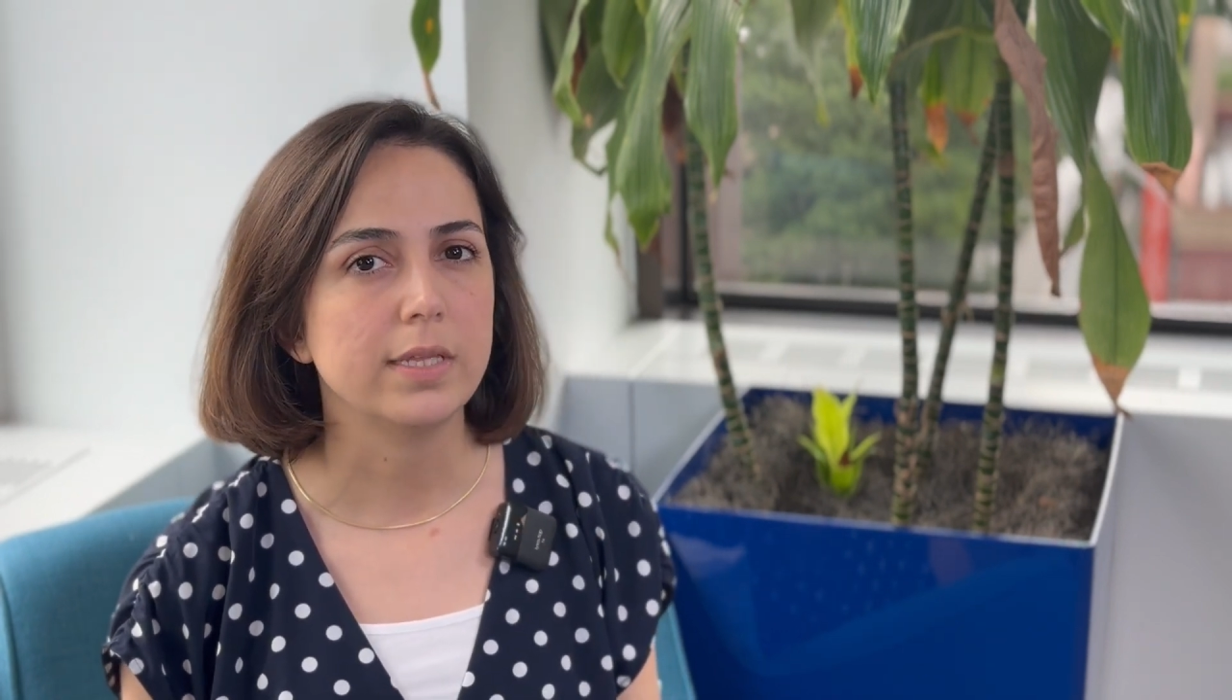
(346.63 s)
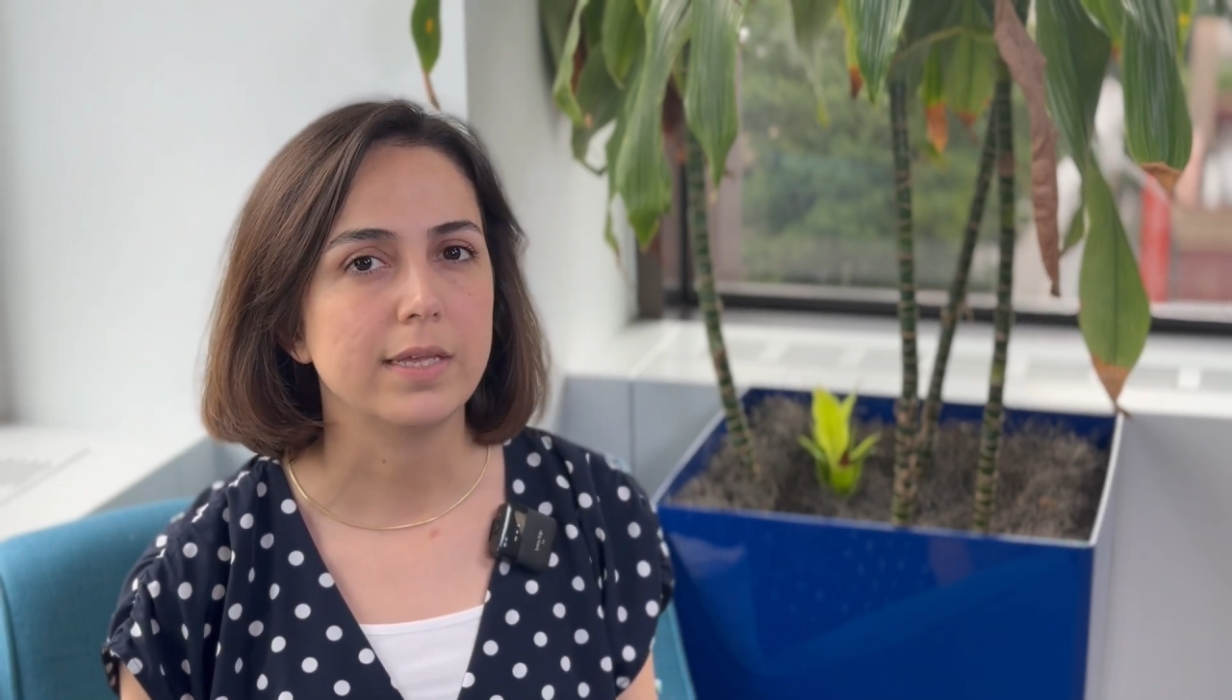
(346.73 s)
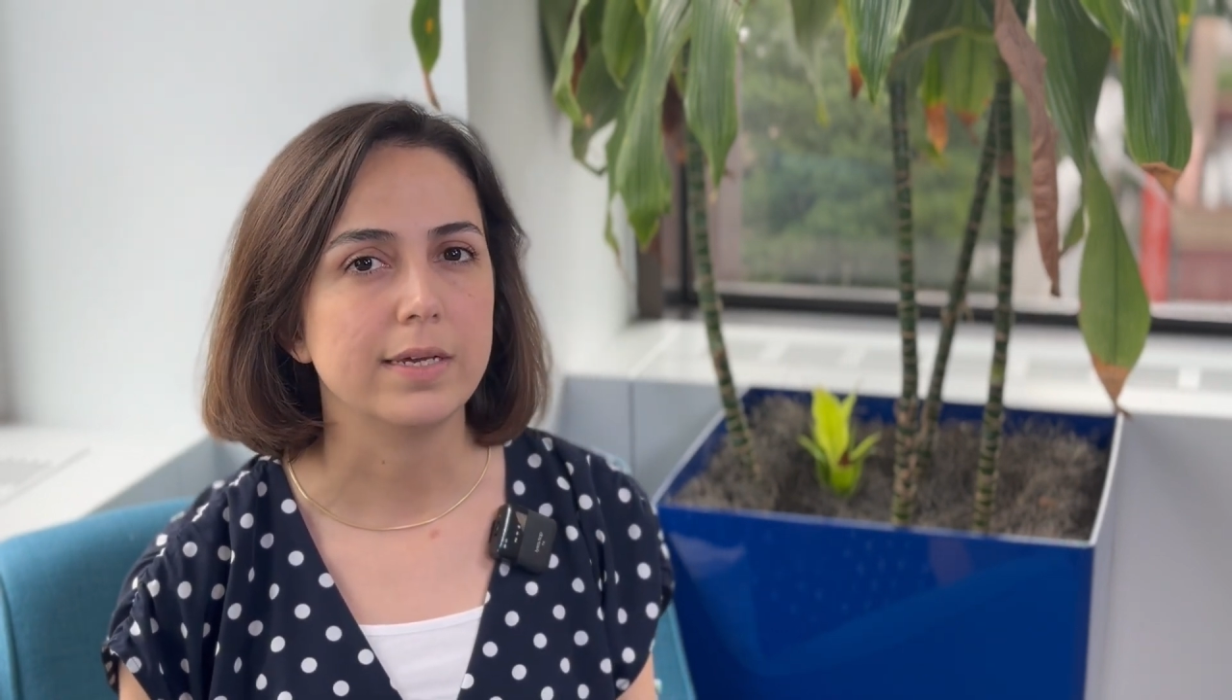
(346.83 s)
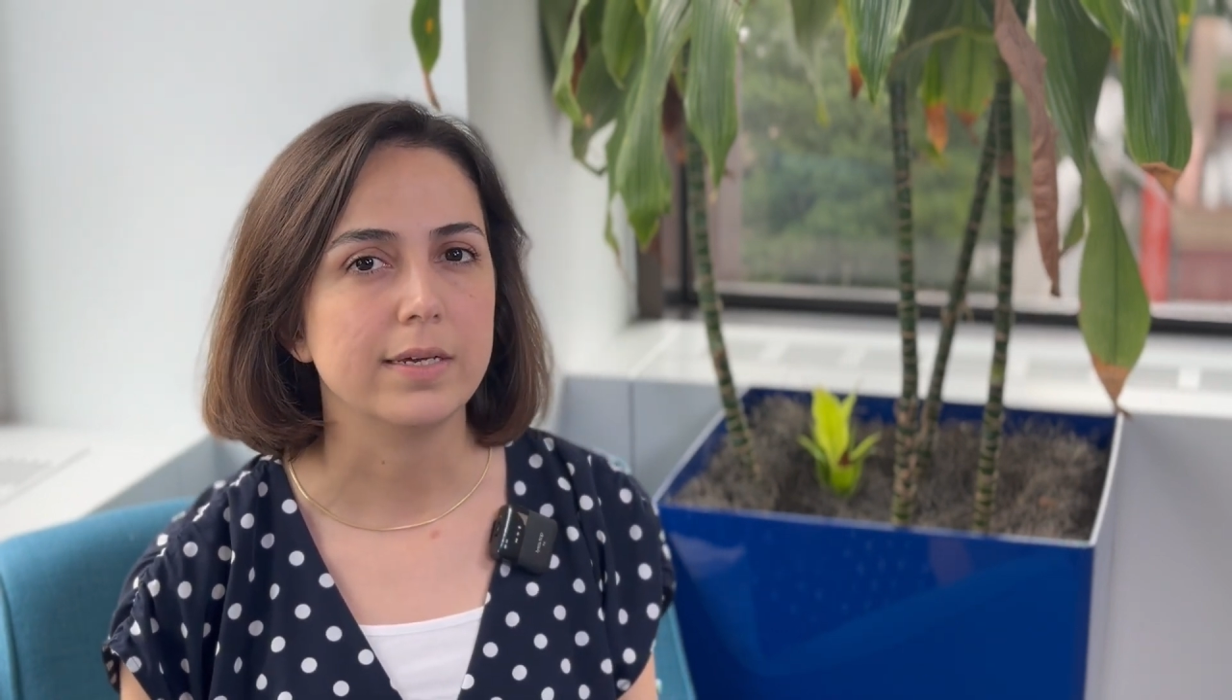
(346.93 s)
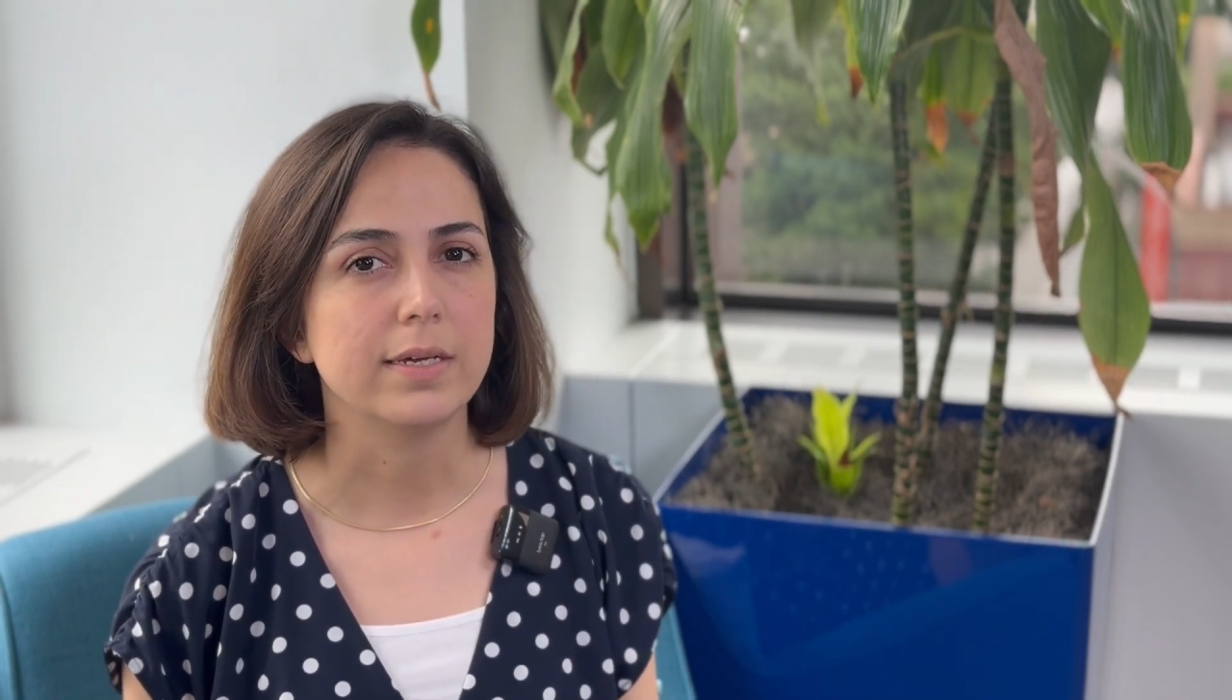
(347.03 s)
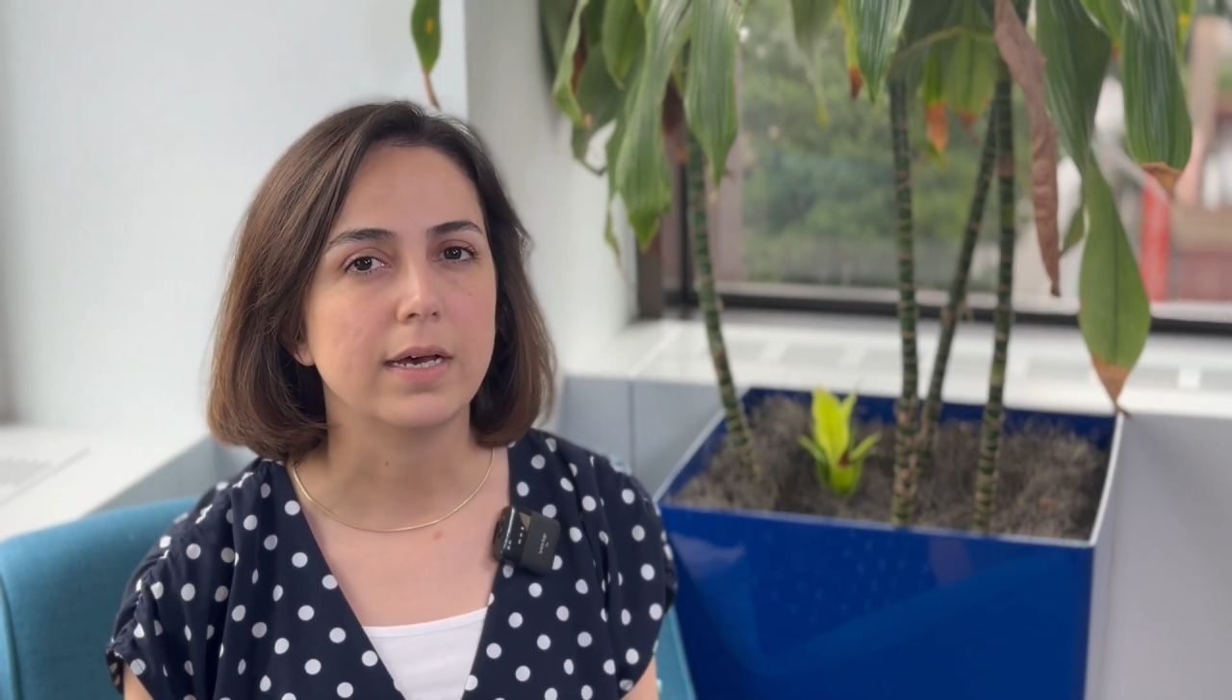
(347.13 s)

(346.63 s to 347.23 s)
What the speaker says: the